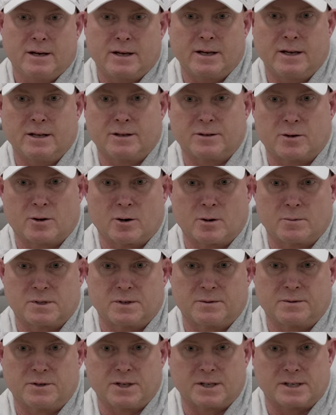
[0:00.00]
in terms
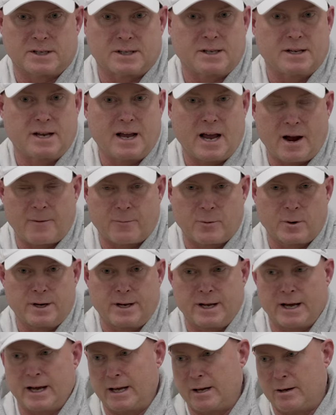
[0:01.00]
of just every
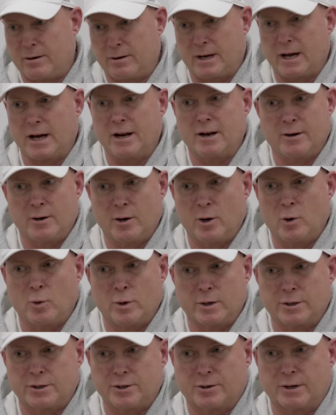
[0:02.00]
day you kind of know
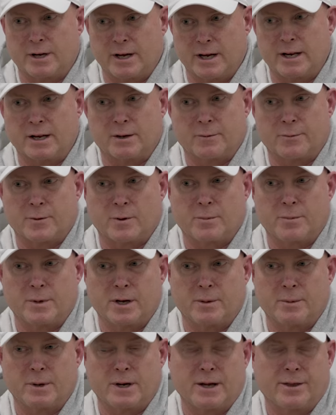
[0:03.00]
what you're getting from
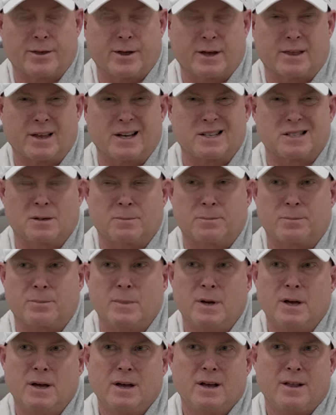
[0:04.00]
him. And I think that's a,
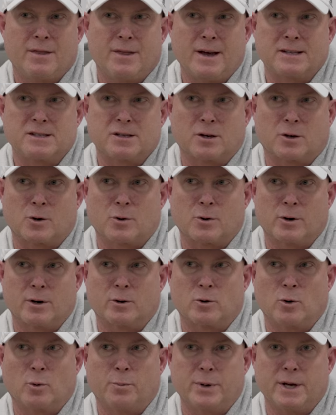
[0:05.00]
that's a
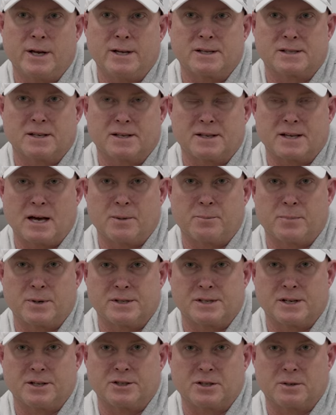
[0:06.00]
critical piece at that
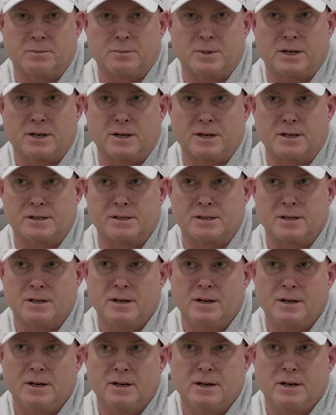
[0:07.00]
position because,
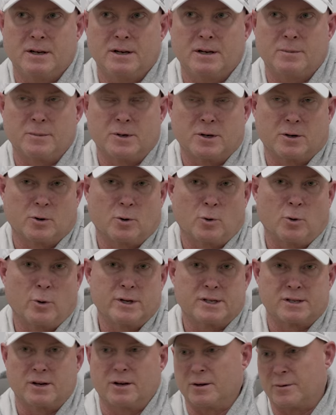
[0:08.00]
I mean, you're
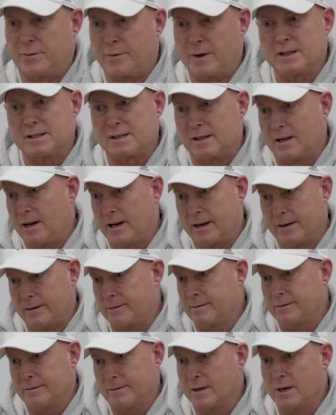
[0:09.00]
always on the fence line
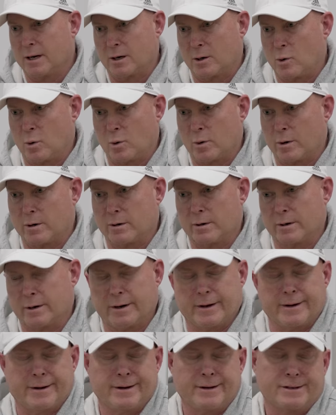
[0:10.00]
at corner.
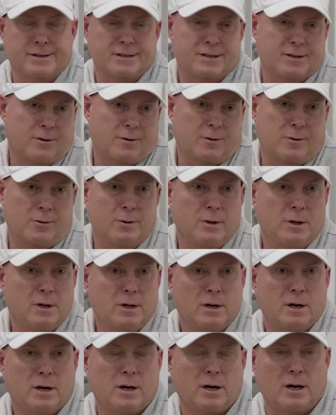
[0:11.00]
And so,
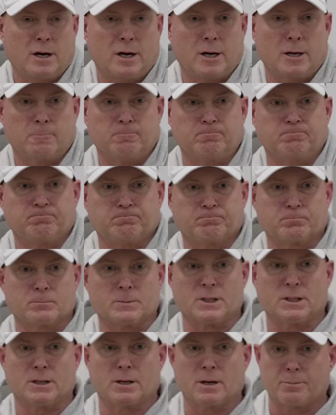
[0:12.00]
um,
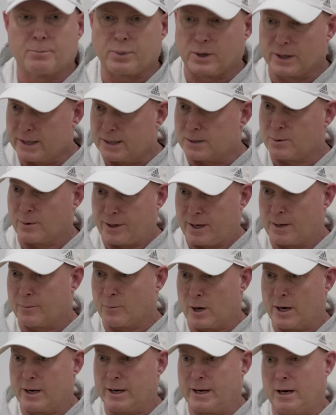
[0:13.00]
pleased with
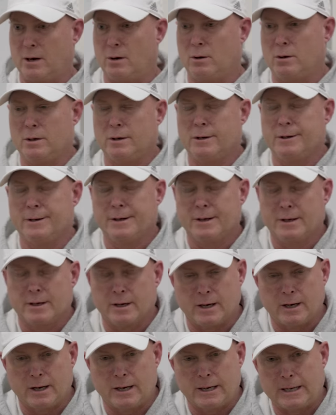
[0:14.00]
him right now.
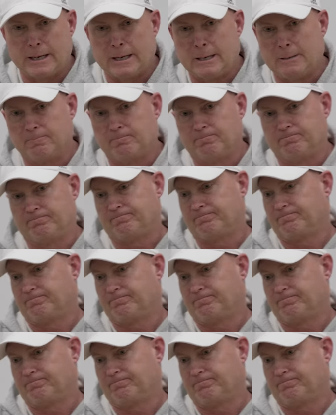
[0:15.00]
Um,